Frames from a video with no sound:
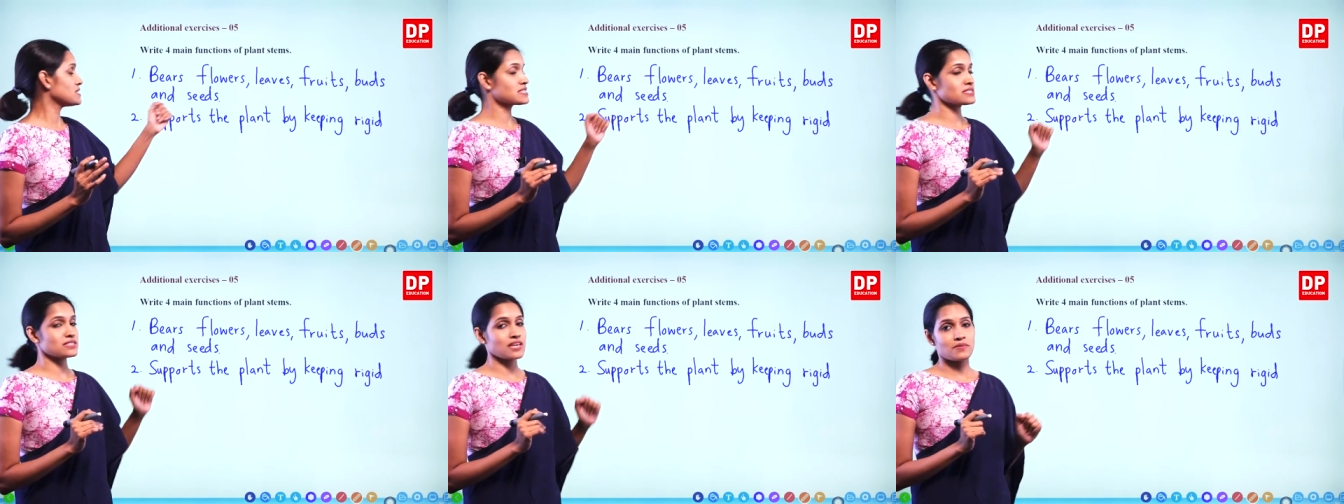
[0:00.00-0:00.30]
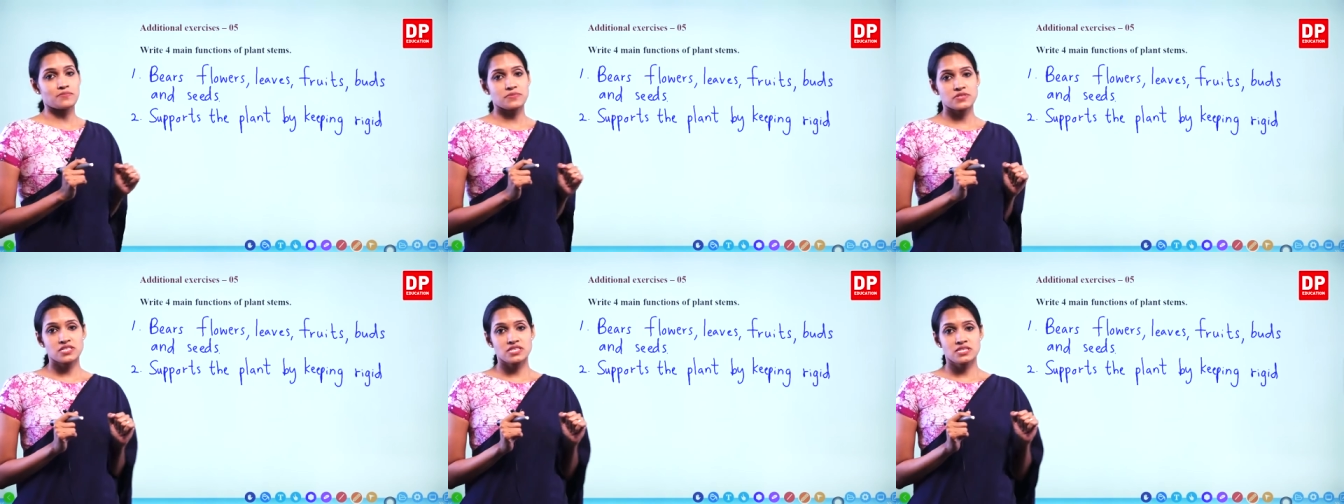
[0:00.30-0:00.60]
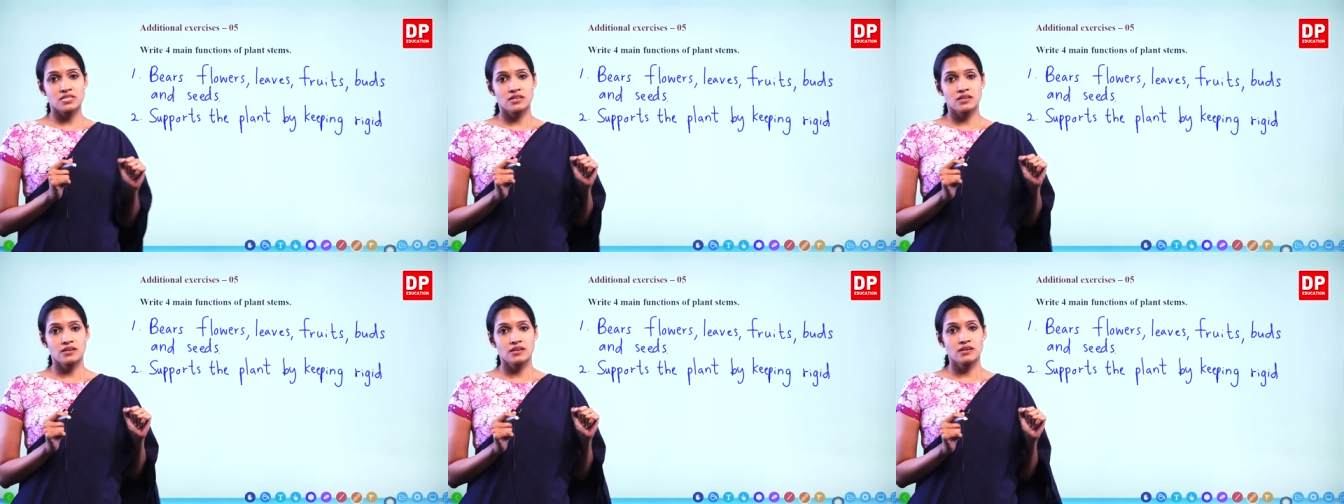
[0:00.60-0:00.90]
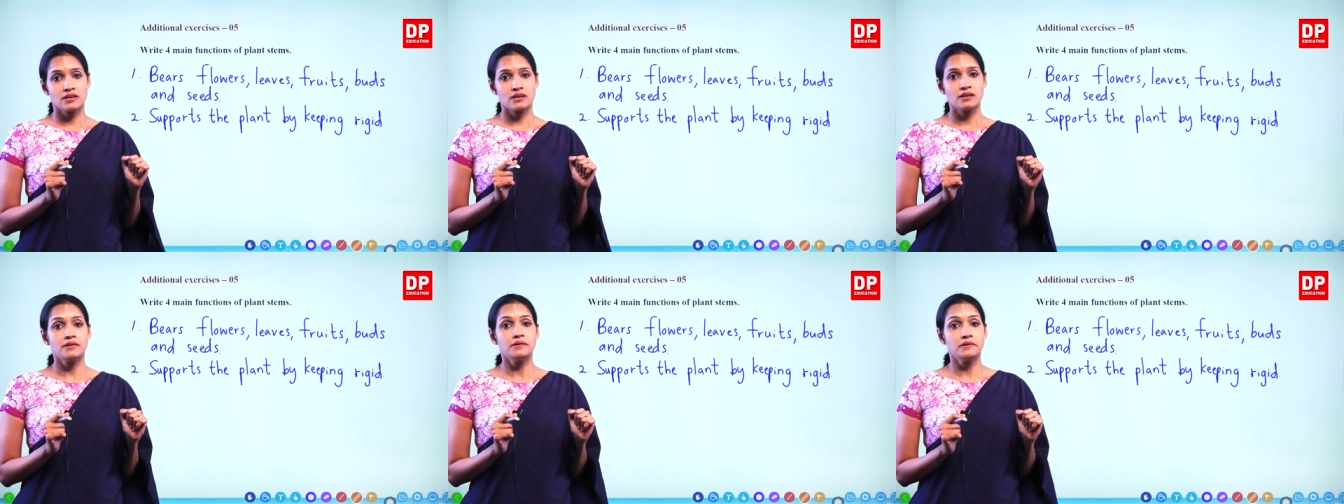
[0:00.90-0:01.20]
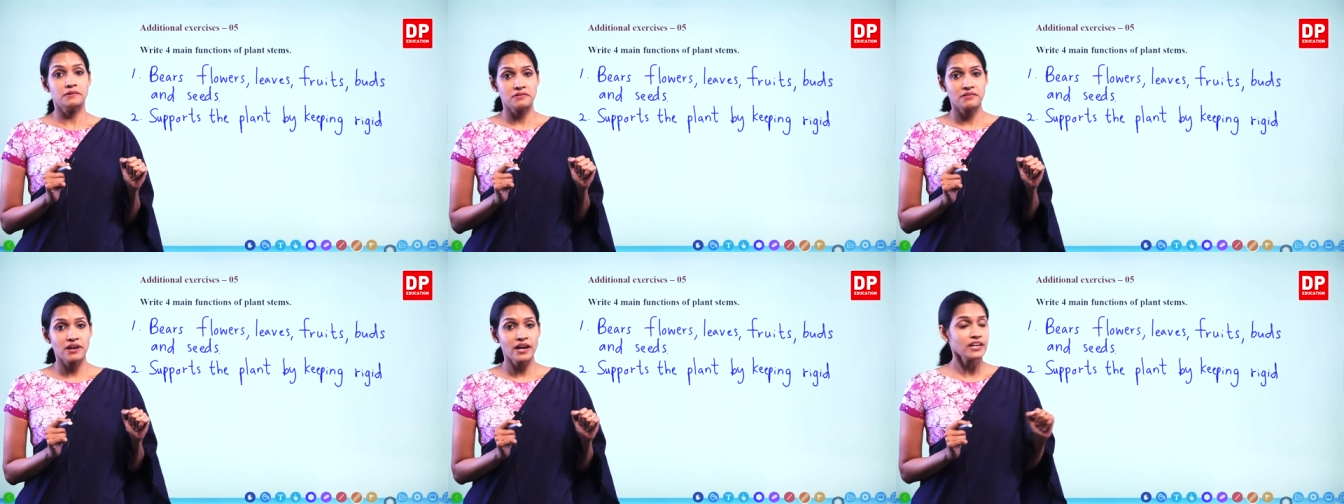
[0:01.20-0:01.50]
stems,
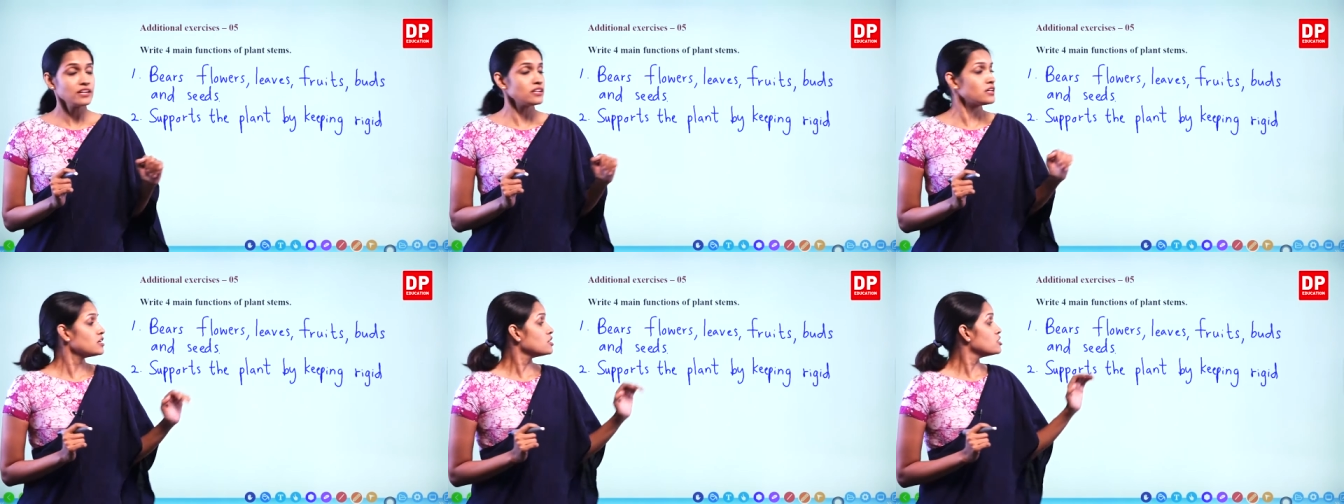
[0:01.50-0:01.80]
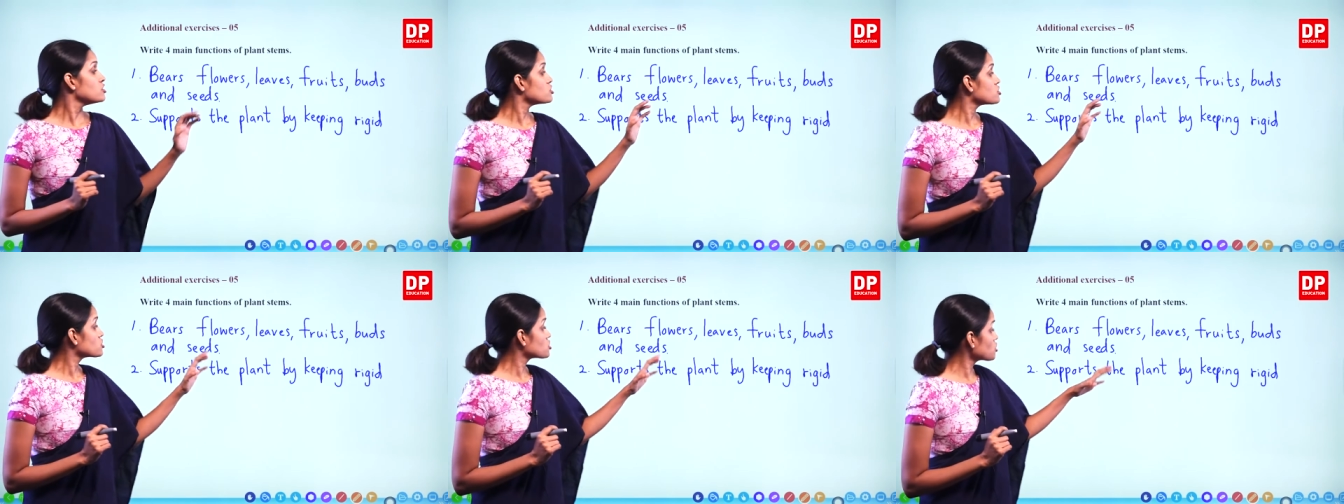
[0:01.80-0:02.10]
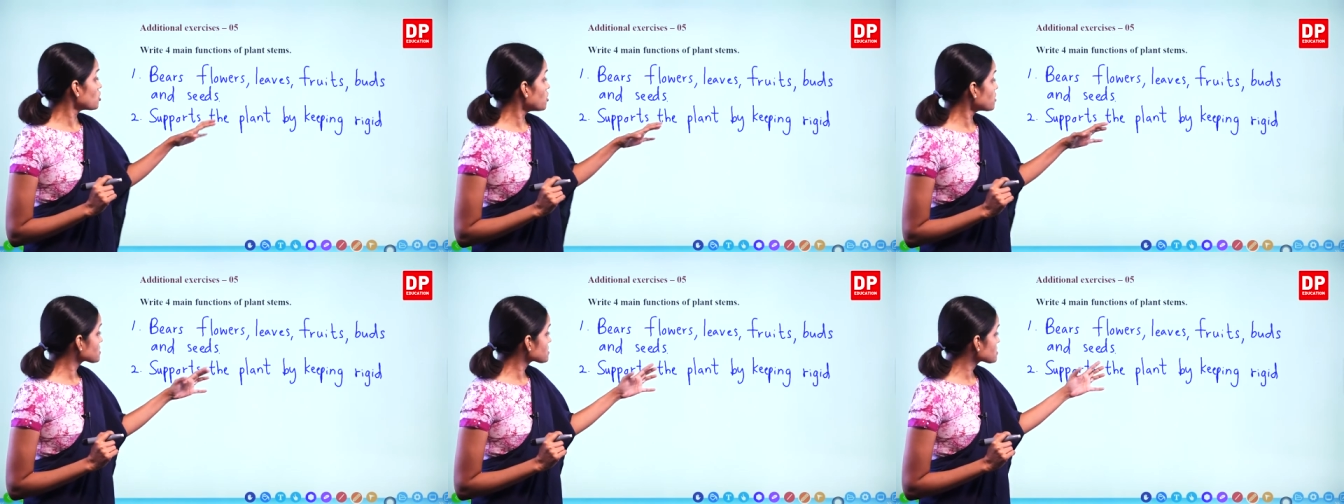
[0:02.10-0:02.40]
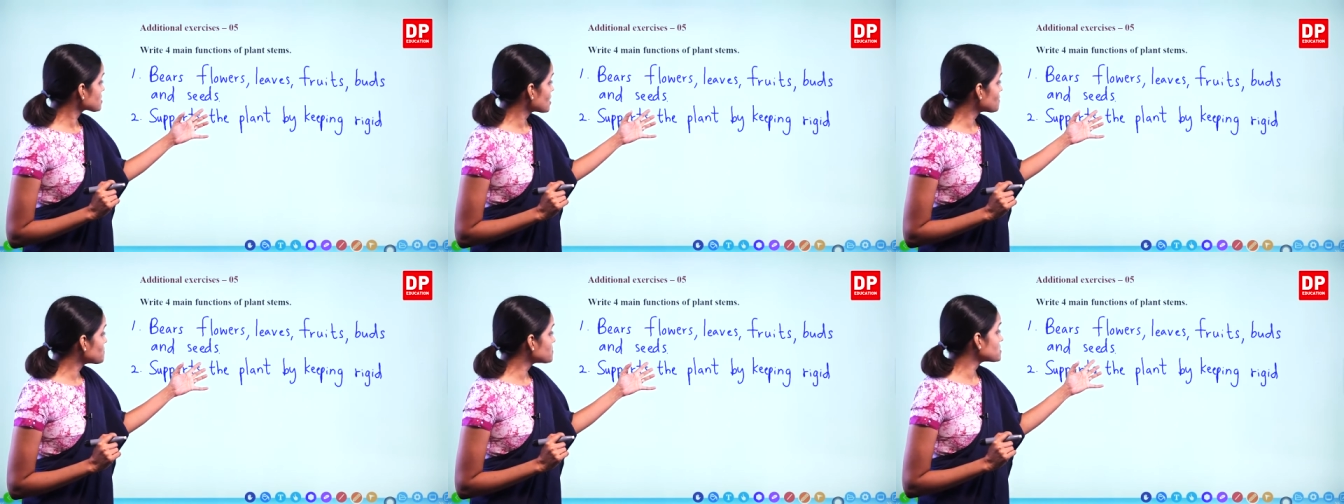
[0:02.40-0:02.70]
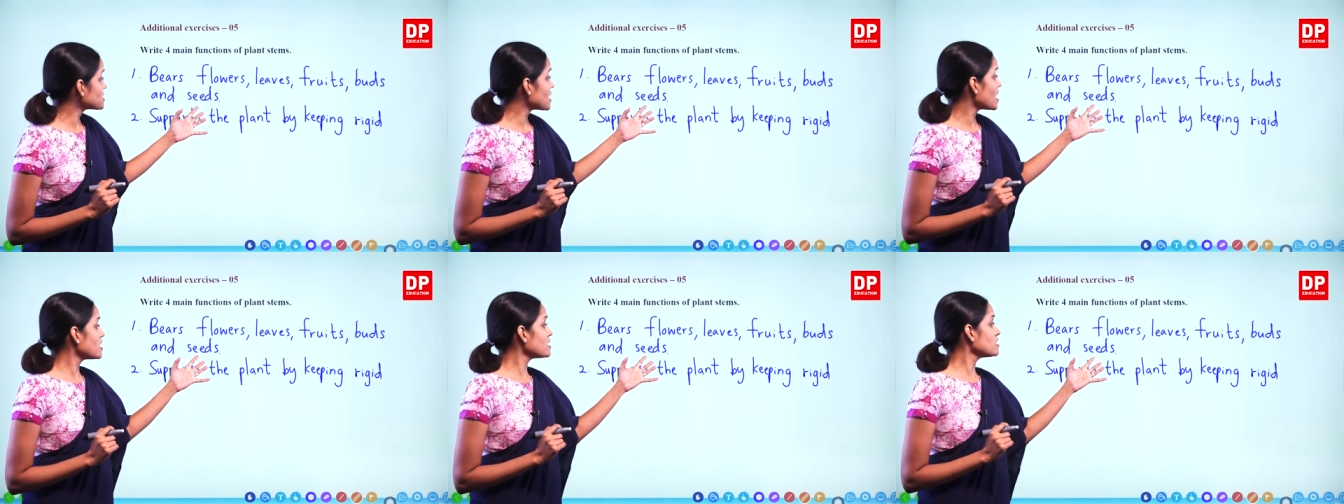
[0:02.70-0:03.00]
right? Strong stems
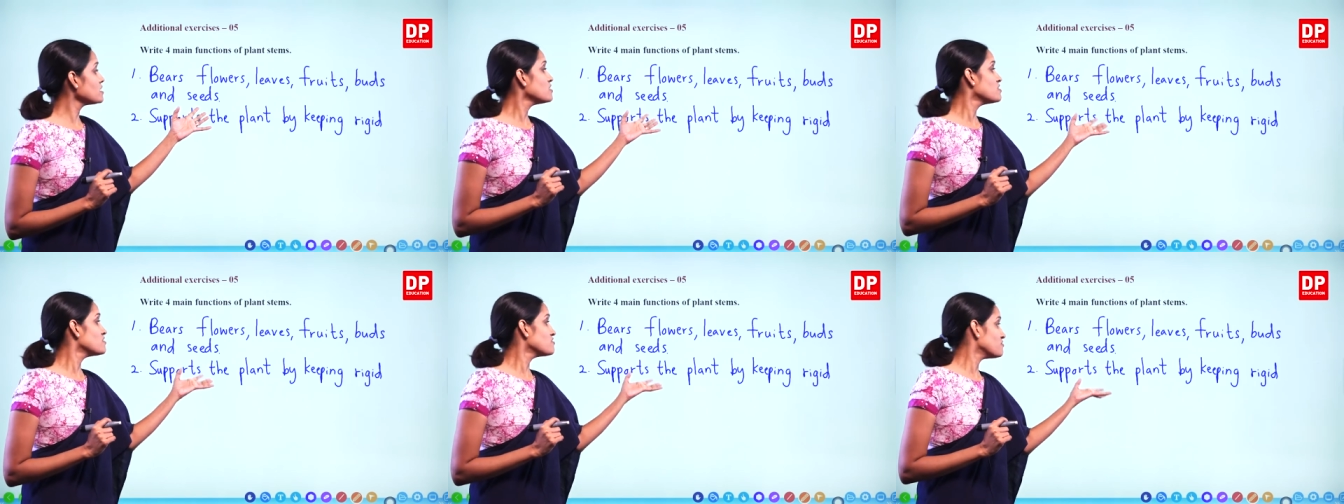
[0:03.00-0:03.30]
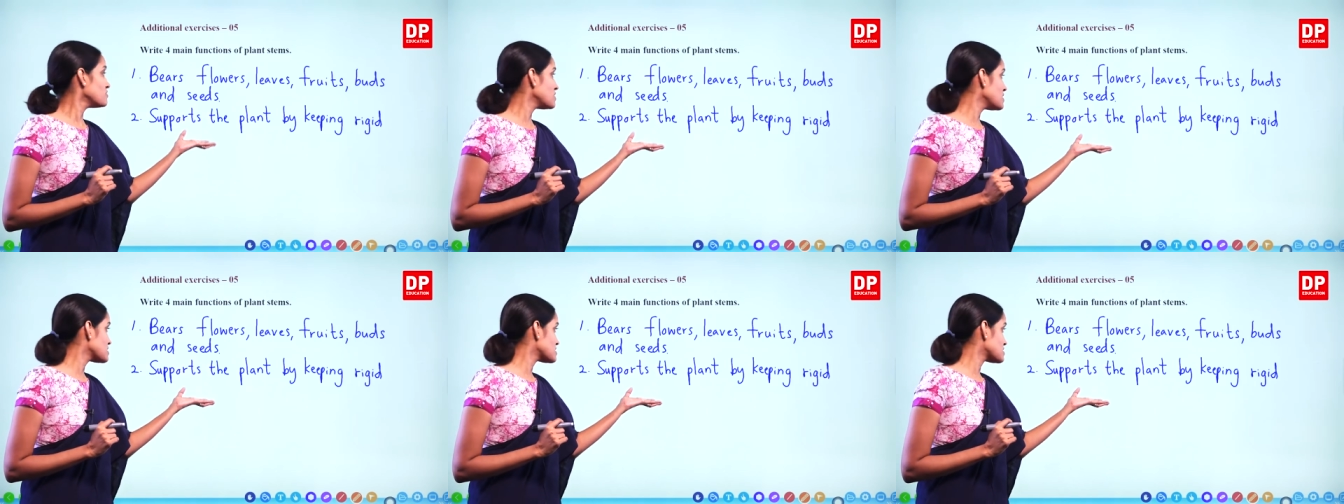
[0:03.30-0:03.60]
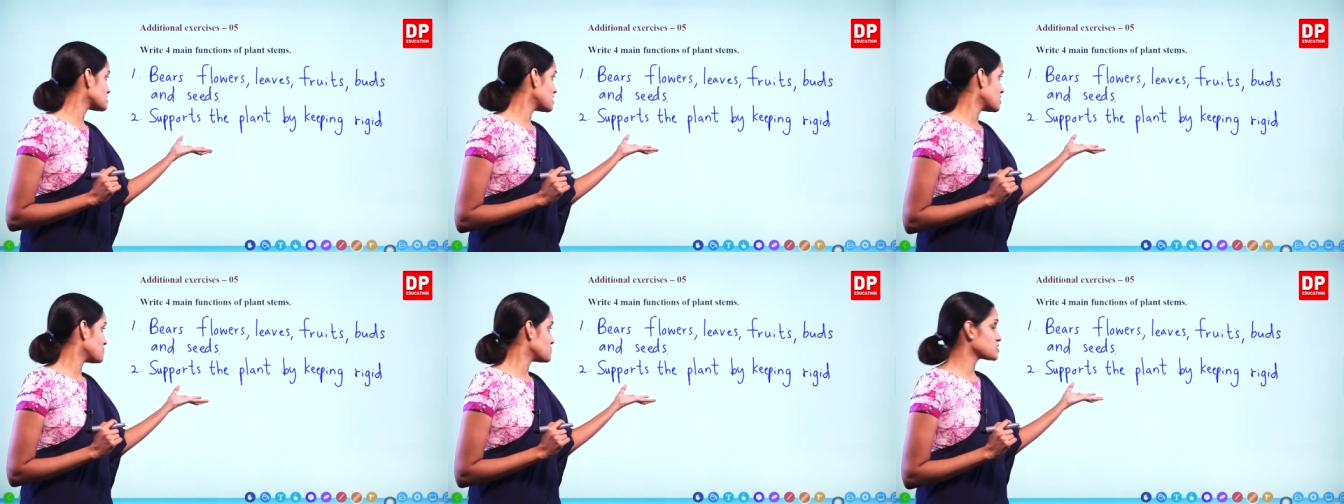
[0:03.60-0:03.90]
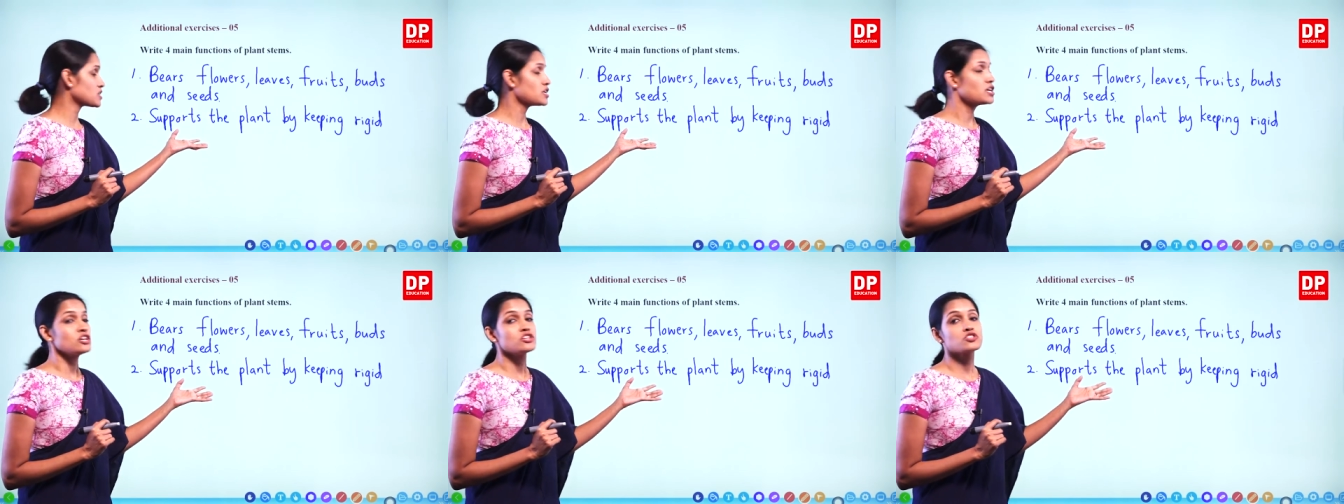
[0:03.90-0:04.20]
and weak stems.